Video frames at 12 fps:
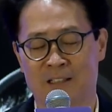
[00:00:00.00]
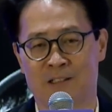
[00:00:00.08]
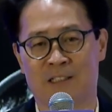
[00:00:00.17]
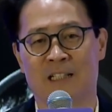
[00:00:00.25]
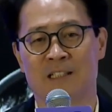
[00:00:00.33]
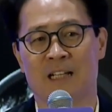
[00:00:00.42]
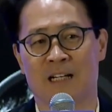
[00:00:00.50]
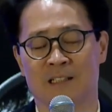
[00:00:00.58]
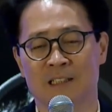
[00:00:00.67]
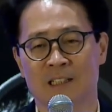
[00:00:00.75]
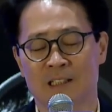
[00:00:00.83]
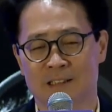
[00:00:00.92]
And for
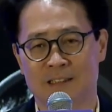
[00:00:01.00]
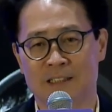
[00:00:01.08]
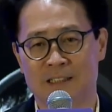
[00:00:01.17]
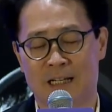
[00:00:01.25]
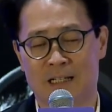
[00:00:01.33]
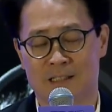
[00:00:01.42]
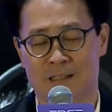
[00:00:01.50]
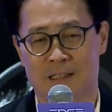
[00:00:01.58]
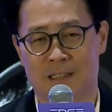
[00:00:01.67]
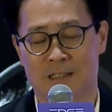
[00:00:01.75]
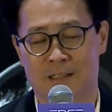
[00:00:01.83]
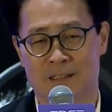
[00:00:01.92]
number 3
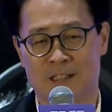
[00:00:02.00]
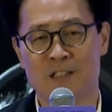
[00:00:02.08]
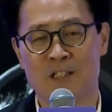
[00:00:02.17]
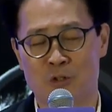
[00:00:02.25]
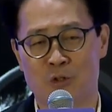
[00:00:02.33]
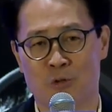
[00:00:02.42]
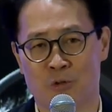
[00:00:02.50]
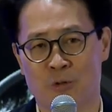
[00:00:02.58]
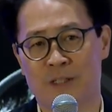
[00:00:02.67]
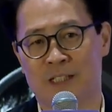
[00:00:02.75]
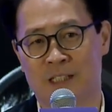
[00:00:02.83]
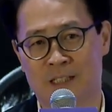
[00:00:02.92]
certificates, there have
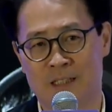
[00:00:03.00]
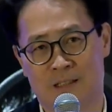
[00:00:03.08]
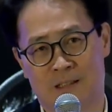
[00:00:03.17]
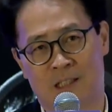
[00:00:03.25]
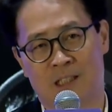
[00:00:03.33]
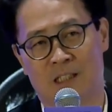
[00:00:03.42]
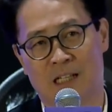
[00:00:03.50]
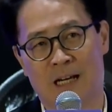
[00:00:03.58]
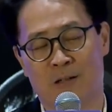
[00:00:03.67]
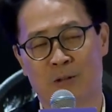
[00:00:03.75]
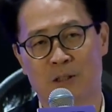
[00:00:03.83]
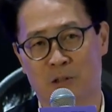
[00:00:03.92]
been 3
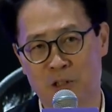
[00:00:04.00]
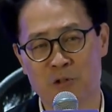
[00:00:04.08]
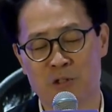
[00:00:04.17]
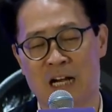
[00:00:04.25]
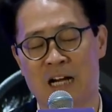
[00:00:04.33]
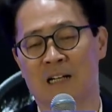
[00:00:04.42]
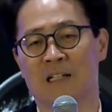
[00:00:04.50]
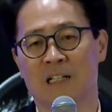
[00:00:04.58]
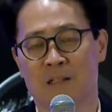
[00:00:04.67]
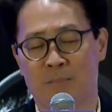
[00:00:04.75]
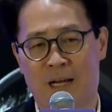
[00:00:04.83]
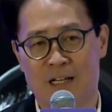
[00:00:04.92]
issued, and
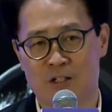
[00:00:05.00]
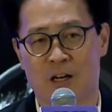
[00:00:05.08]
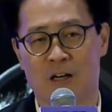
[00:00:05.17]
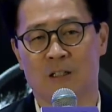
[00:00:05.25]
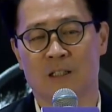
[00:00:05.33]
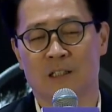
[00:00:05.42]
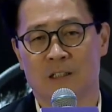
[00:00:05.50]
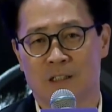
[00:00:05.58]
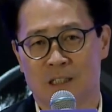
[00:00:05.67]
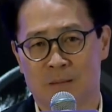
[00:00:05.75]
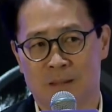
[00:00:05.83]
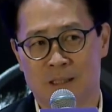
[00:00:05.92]
there are
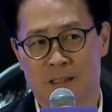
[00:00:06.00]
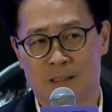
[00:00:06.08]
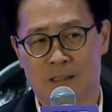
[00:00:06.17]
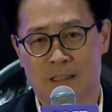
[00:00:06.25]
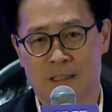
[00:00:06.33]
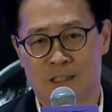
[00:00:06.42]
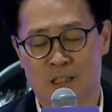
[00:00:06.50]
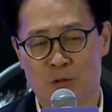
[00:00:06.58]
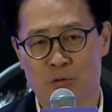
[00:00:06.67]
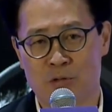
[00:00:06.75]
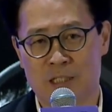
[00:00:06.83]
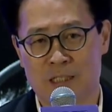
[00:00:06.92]
an
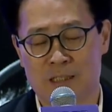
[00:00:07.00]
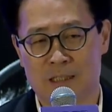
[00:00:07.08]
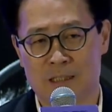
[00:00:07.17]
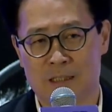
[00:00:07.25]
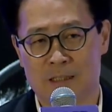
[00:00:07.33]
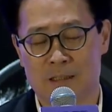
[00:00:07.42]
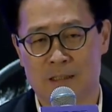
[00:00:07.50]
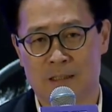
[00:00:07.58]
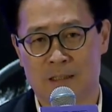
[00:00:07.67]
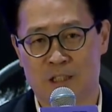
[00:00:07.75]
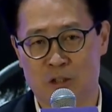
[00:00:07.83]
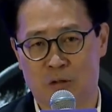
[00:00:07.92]
additional 3
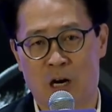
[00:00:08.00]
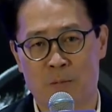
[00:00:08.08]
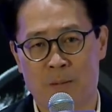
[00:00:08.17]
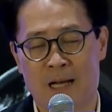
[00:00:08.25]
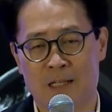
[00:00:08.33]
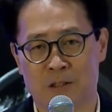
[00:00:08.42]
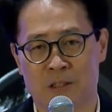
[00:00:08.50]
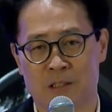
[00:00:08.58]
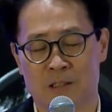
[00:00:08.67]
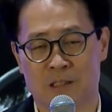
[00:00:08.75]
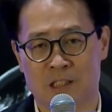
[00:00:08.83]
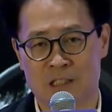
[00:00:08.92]
are in the
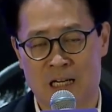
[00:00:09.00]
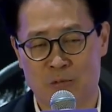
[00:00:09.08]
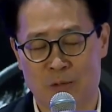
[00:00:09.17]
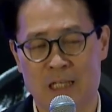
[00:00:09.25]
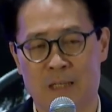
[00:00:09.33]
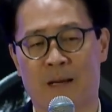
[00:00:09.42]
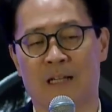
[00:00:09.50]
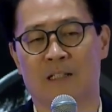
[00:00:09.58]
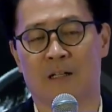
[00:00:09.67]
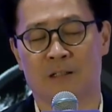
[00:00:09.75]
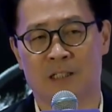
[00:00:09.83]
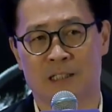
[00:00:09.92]
process of
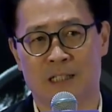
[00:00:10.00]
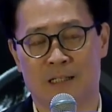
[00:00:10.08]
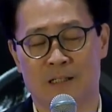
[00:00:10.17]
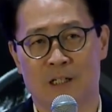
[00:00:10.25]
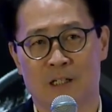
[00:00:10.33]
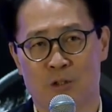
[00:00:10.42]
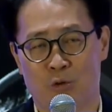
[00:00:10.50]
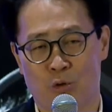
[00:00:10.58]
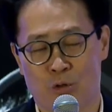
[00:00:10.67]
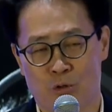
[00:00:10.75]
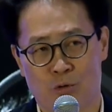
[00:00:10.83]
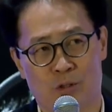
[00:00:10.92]
application.
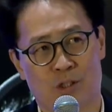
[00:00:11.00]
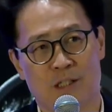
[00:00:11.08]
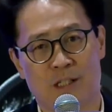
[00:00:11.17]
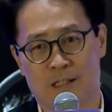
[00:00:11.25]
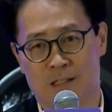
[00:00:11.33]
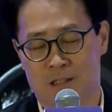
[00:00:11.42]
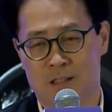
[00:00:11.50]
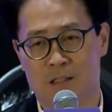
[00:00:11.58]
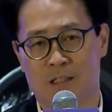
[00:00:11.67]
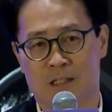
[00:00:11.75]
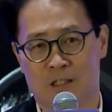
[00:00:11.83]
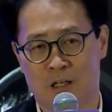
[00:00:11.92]
Well,
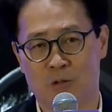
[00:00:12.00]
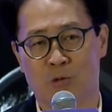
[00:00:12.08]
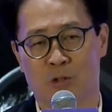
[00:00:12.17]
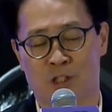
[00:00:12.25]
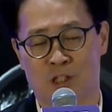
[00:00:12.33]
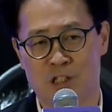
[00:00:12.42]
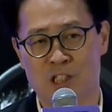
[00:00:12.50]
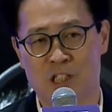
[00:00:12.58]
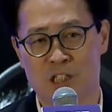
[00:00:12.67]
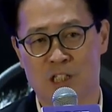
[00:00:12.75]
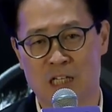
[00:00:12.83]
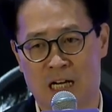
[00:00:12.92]
regarding the license number
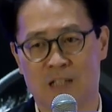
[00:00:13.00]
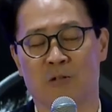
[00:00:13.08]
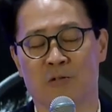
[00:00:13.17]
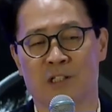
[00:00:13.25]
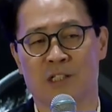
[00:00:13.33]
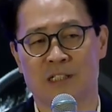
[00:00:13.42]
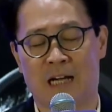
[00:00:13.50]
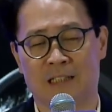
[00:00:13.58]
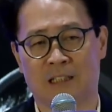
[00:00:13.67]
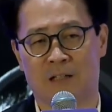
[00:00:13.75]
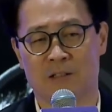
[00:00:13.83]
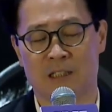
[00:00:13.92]
9, that is
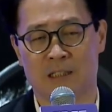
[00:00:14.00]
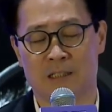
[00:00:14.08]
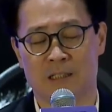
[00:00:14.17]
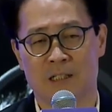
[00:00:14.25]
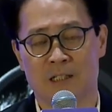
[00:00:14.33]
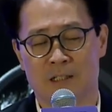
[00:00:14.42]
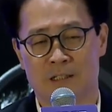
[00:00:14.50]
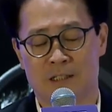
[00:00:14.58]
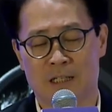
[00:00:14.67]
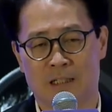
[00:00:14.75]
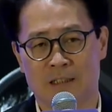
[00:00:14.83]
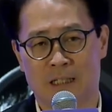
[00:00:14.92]
for the asset
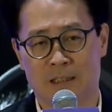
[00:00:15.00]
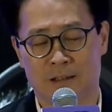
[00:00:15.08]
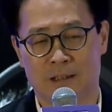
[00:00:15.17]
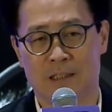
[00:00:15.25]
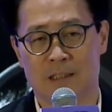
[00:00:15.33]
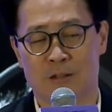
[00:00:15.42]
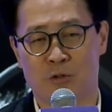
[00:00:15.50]
management, and